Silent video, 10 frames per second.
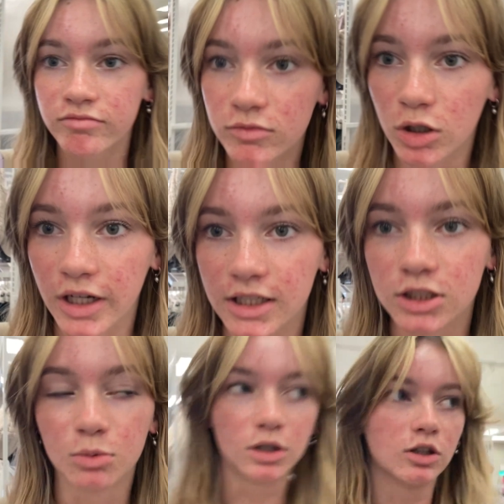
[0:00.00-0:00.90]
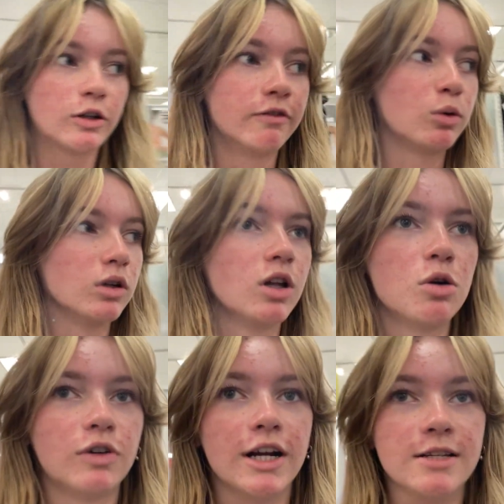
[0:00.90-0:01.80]
Okay, so we're looking for
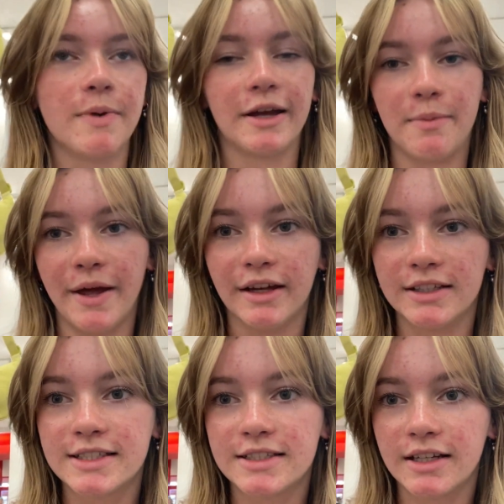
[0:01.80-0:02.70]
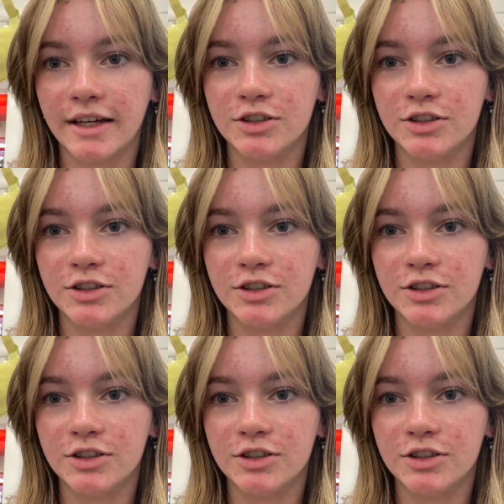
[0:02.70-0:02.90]
low-rise baggy pants and